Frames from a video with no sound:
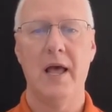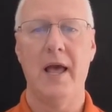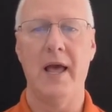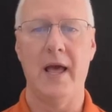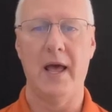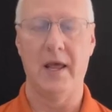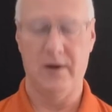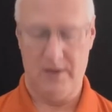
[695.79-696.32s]

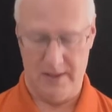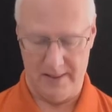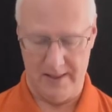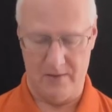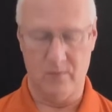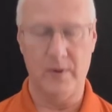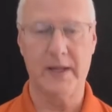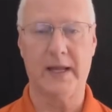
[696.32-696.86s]
and
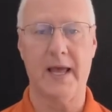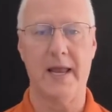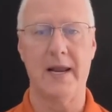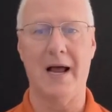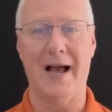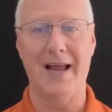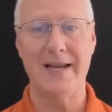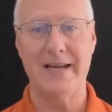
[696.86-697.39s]
then we
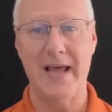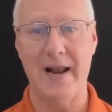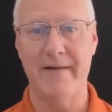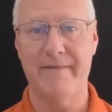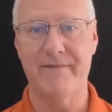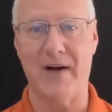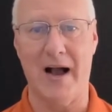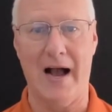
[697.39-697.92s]
can
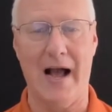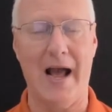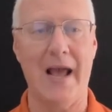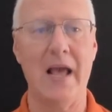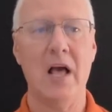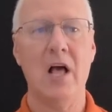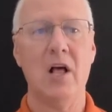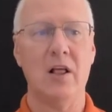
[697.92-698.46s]
identify